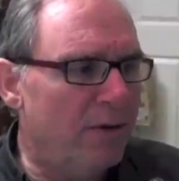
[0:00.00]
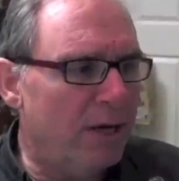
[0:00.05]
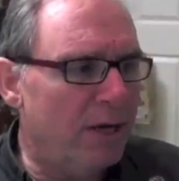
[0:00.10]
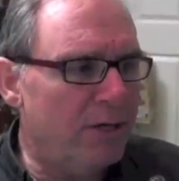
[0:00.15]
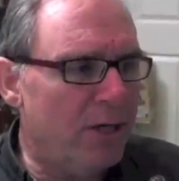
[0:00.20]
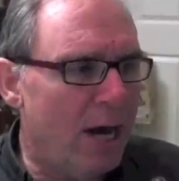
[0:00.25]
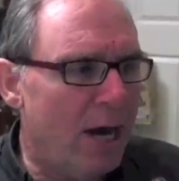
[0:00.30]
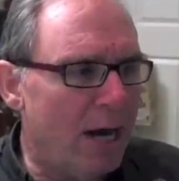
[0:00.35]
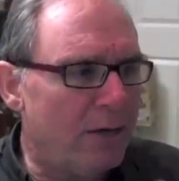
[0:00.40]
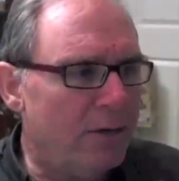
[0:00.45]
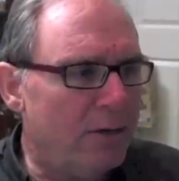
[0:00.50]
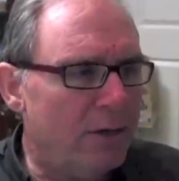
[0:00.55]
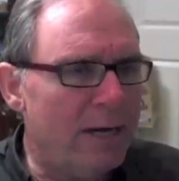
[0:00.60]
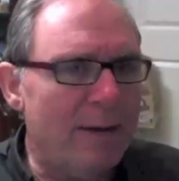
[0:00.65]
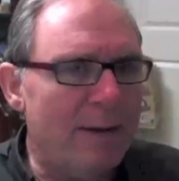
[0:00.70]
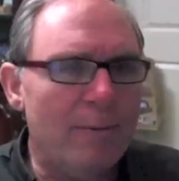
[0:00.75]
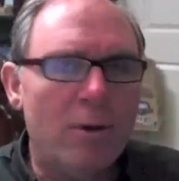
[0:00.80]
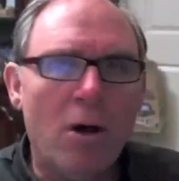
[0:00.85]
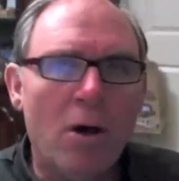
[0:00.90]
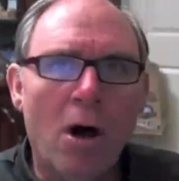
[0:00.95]
a doctor
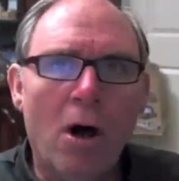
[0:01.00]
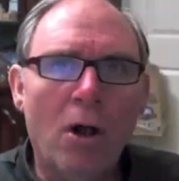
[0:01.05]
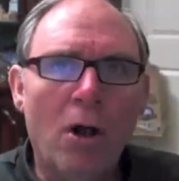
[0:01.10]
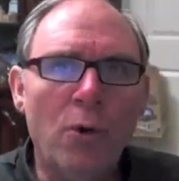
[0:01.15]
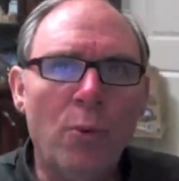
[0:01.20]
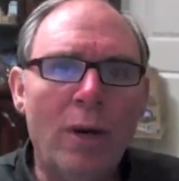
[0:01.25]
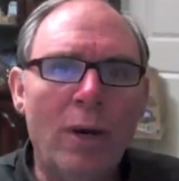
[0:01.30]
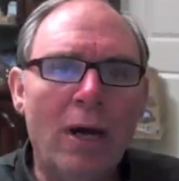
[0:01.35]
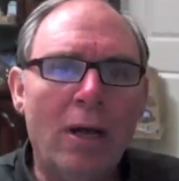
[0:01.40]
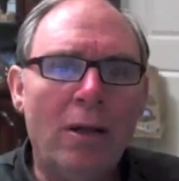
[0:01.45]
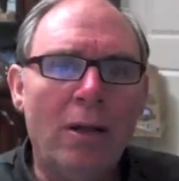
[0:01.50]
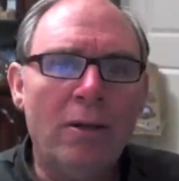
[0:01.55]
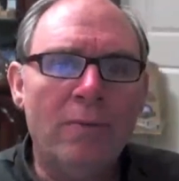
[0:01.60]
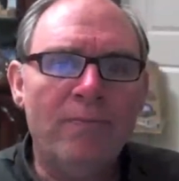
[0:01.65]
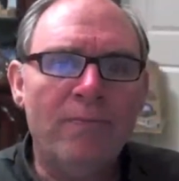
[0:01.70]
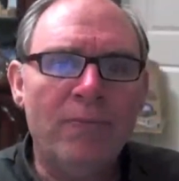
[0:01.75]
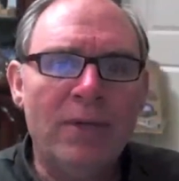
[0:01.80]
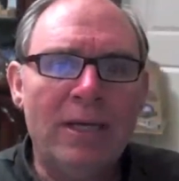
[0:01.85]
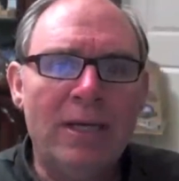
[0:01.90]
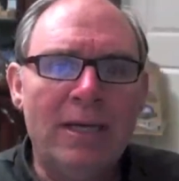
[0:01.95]
named Caldwell
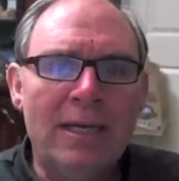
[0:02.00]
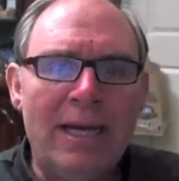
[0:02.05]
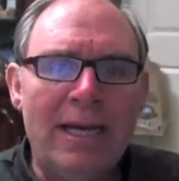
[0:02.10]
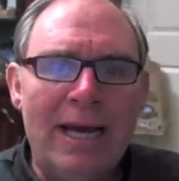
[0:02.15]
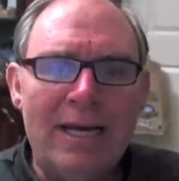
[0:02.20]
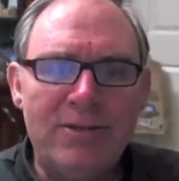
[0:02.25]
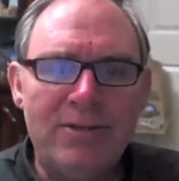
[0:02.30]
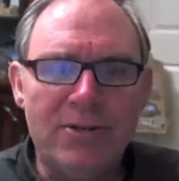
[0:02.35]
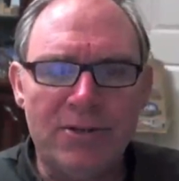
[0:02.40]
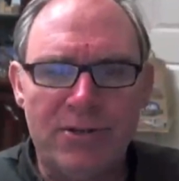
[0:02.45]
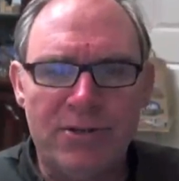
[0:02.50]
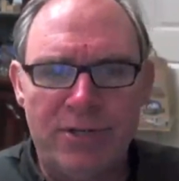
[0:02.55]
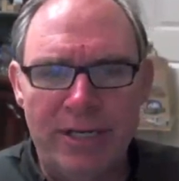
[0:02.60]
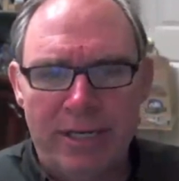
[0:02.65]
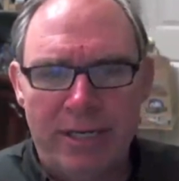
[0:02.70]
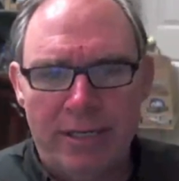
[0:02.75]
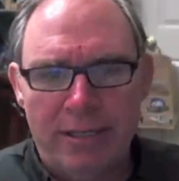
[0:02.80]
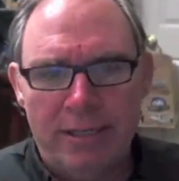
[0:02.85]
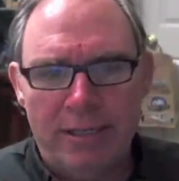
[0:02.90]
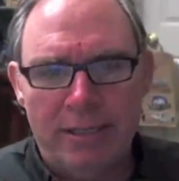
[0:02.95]

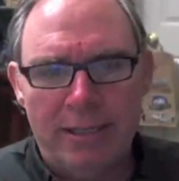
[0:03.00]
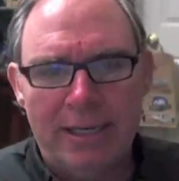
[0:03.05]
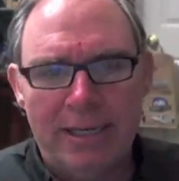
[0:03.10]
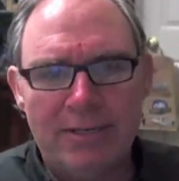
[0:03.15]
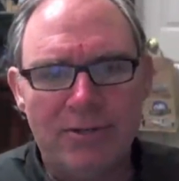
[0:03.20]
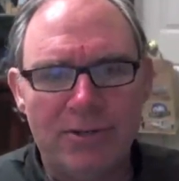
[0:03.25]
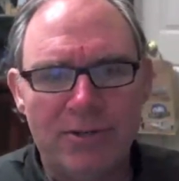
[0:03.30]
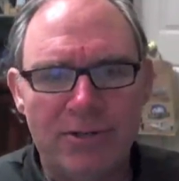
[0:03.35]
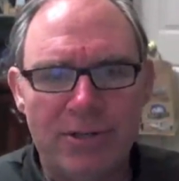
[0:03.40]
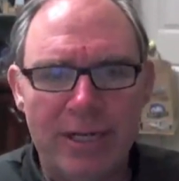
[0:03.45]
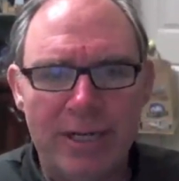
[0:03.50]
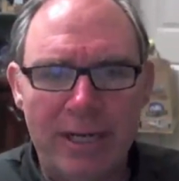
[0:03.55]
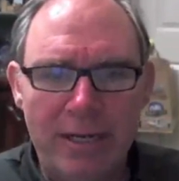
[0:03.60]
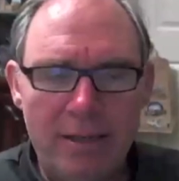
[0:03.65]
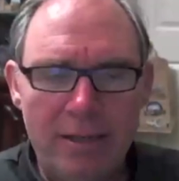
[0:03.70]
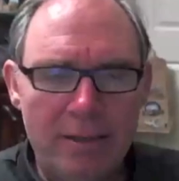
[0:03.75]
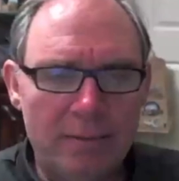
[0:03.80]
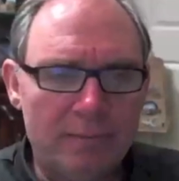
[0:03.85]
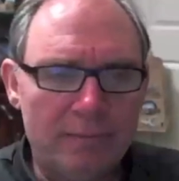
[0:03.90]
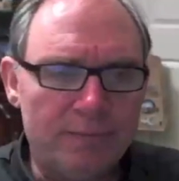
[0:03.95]

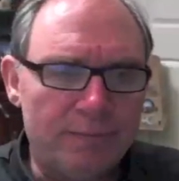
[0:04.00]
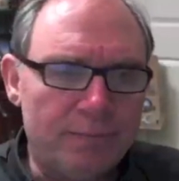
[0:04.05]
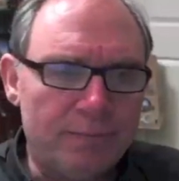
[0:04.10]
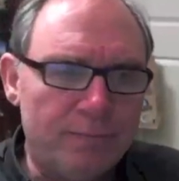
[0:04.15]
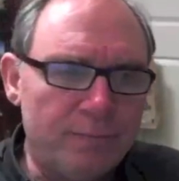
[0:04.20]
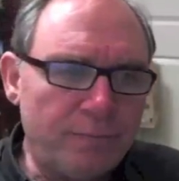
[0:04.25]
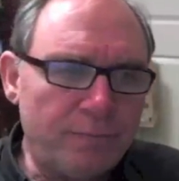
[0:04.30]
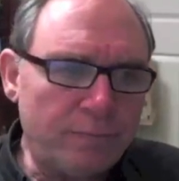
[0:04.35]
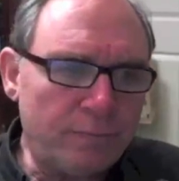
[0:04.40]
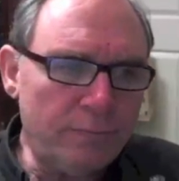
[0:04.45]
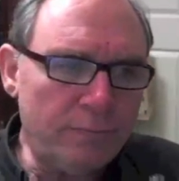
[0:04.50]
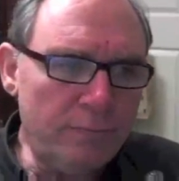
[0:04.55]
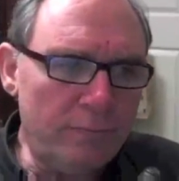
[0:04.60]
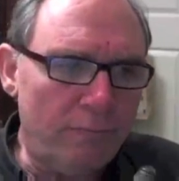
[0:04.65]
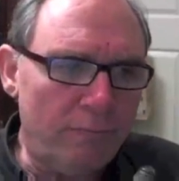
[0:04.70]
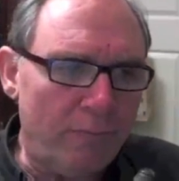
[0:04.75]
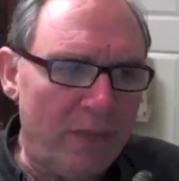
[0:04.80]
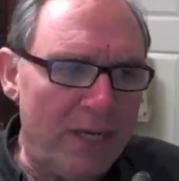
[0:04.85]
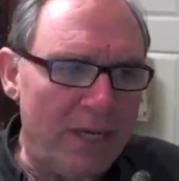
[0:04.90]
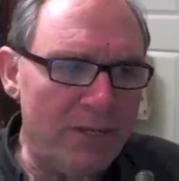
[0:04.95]
Esselstyn.
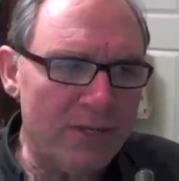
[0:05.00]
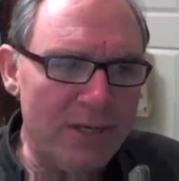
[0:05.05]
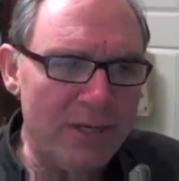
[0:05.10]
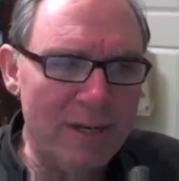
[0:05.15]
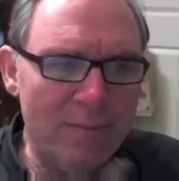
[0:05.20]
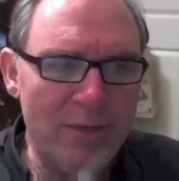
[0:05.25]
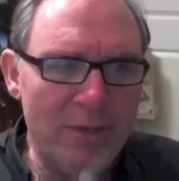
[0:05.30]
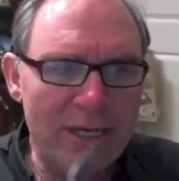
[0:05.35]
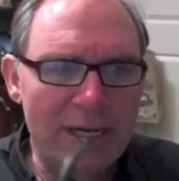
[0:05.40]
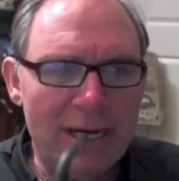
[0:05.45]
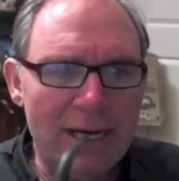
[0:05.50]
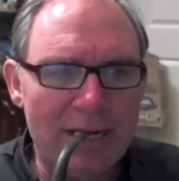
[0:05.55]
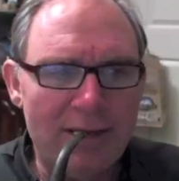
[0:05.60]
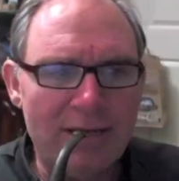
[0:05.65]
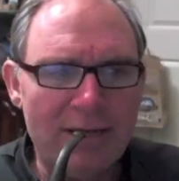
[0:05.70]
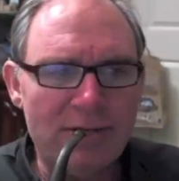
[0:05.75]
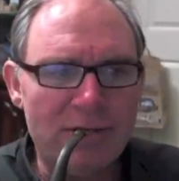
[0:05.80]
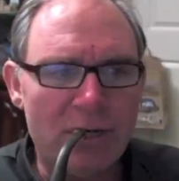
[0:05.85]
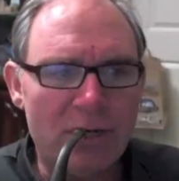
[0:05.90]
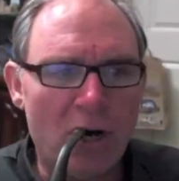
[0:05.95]
He's an MD, I think
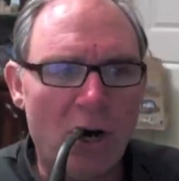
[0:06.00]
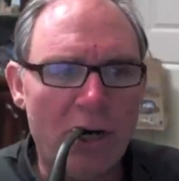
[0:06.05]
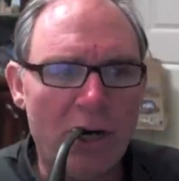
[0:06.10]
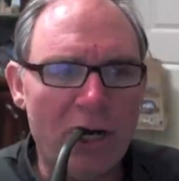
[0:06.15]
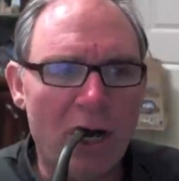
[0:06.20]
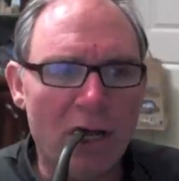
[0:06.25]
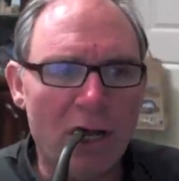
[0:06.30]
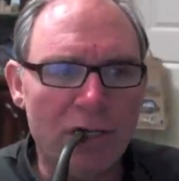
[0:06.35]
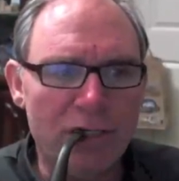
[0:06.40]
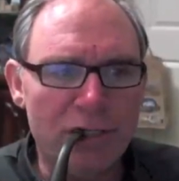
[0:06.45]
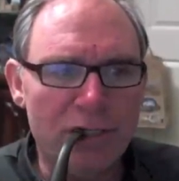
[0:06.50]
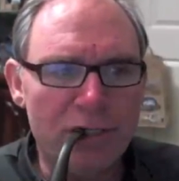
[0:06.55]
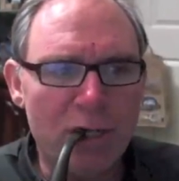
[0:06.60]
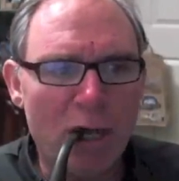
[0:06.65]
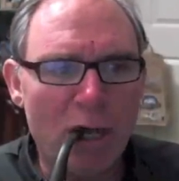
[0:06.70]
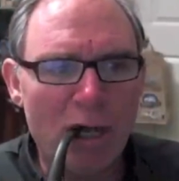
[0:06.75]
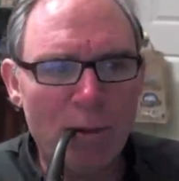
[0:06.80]
he's a cardiologist.